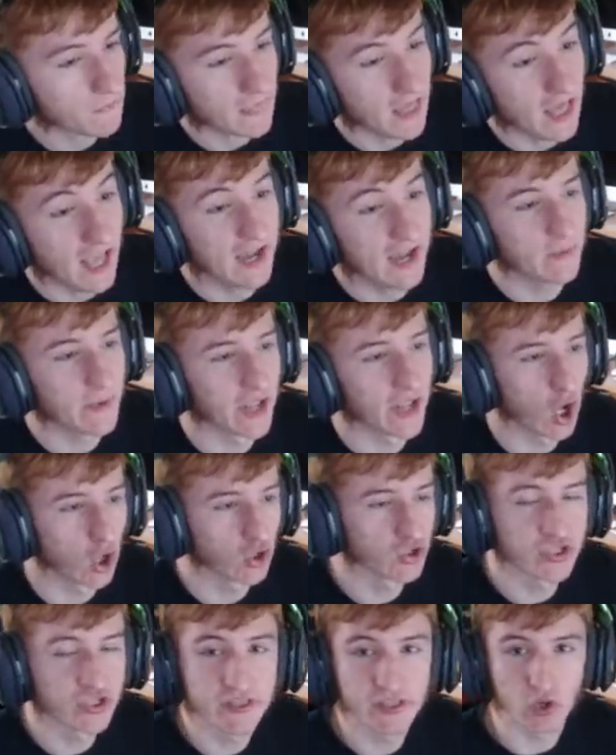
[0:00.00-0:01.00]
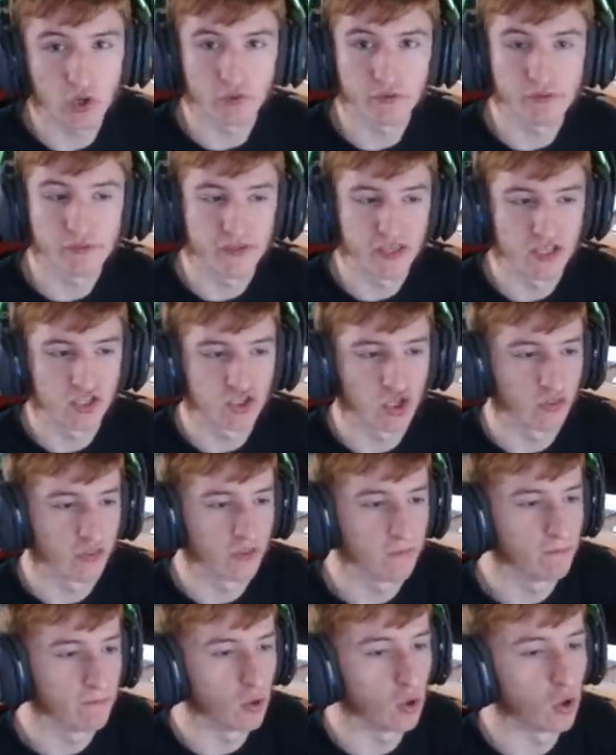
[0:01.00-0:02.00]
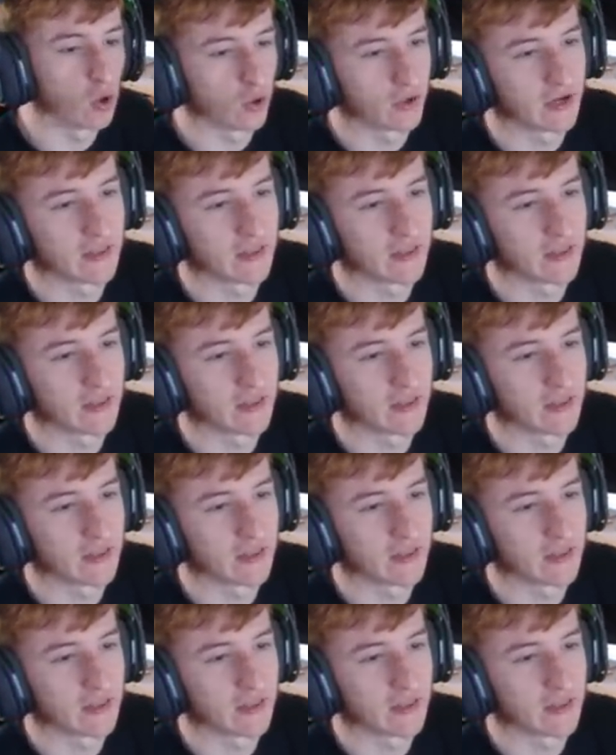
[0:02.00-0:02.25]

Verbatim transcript: Anyway, on to the other things on the board.